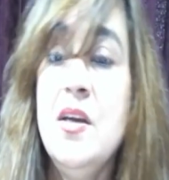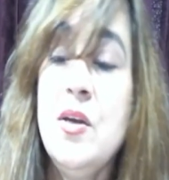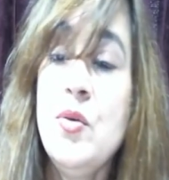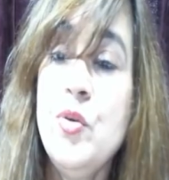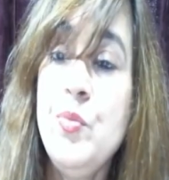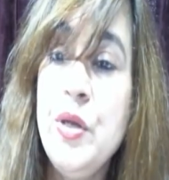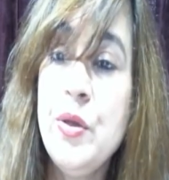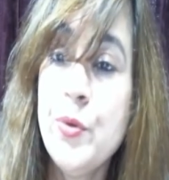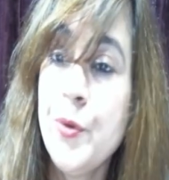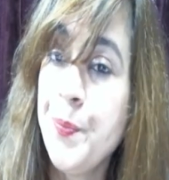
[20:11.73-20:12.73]
could be,
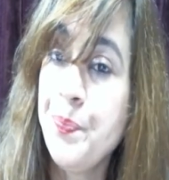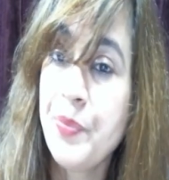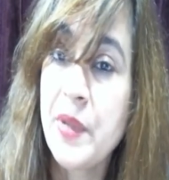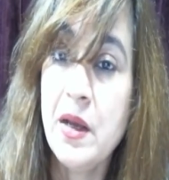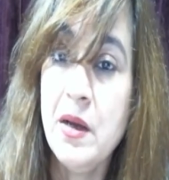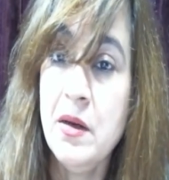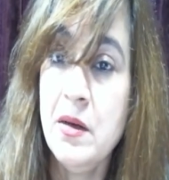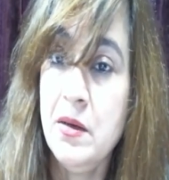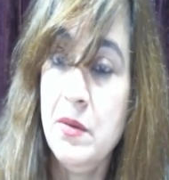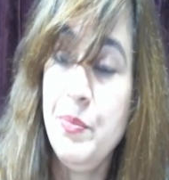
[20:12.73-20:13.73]

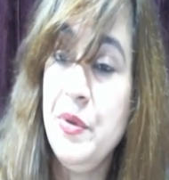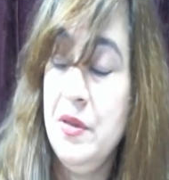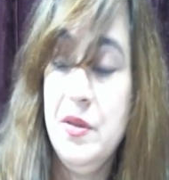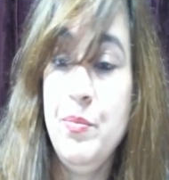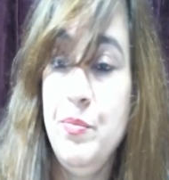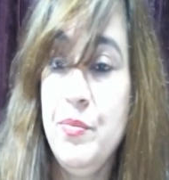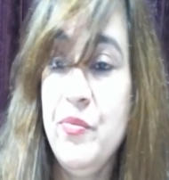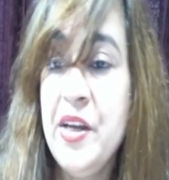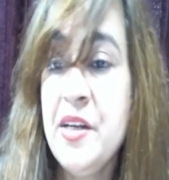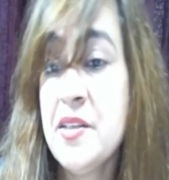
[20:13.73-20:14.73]
the
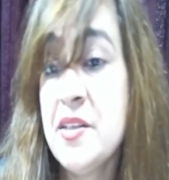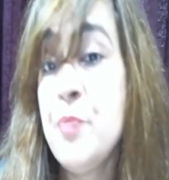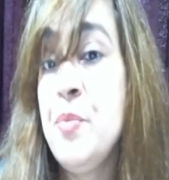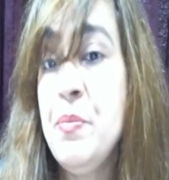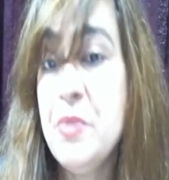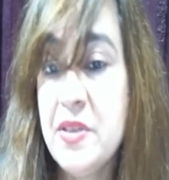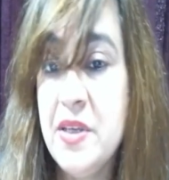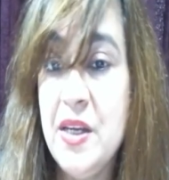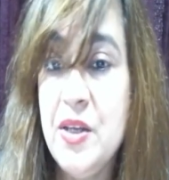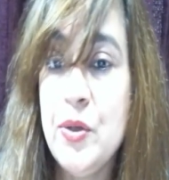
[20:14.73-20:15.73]
weaknesses that people
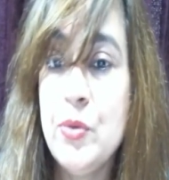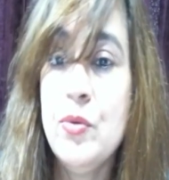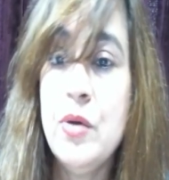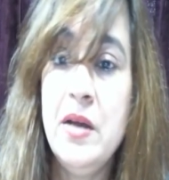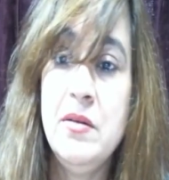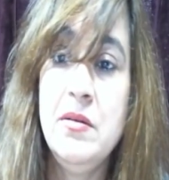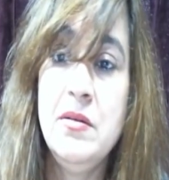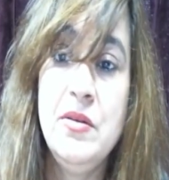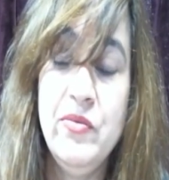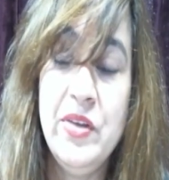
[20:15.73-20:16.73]
see in you, and
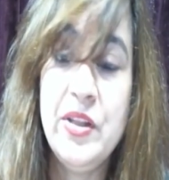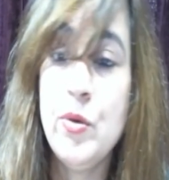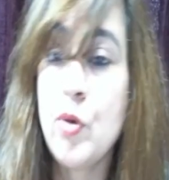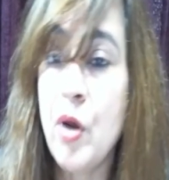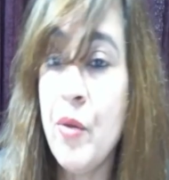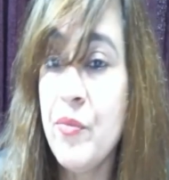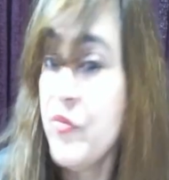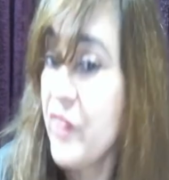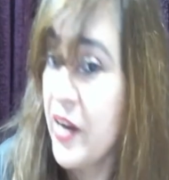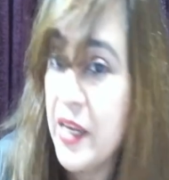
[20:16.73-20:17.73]
whether you are
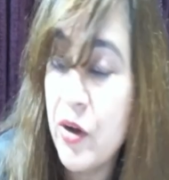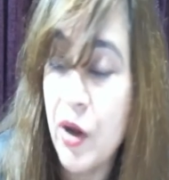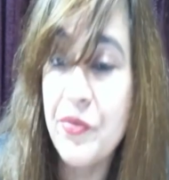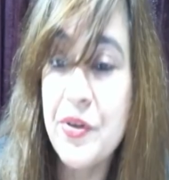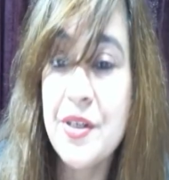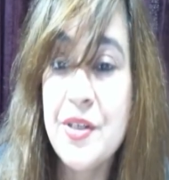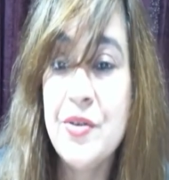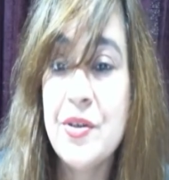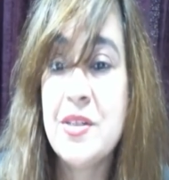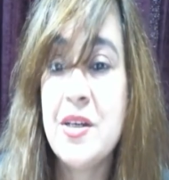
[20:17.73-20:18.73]
very confident
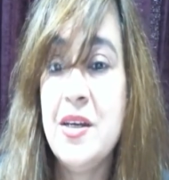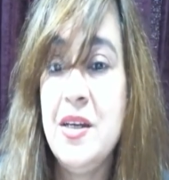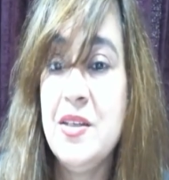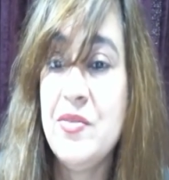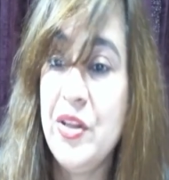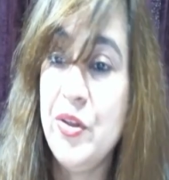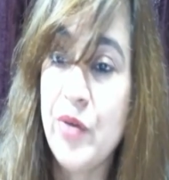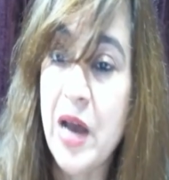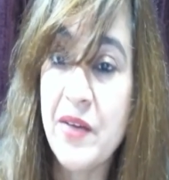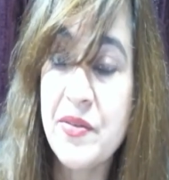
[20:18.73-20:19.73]
in your studies, whether
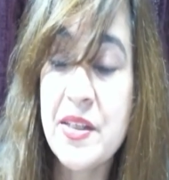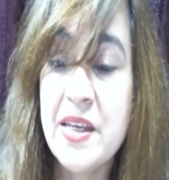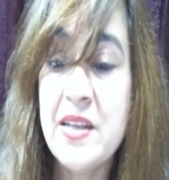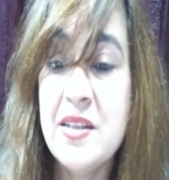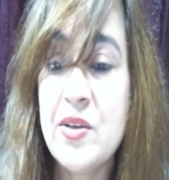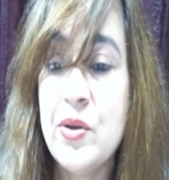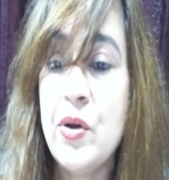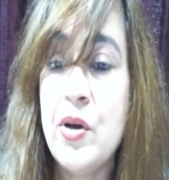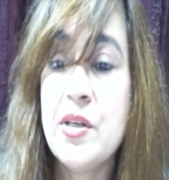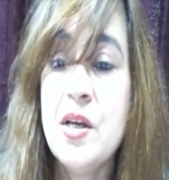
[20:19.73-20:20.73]
you have skills or not.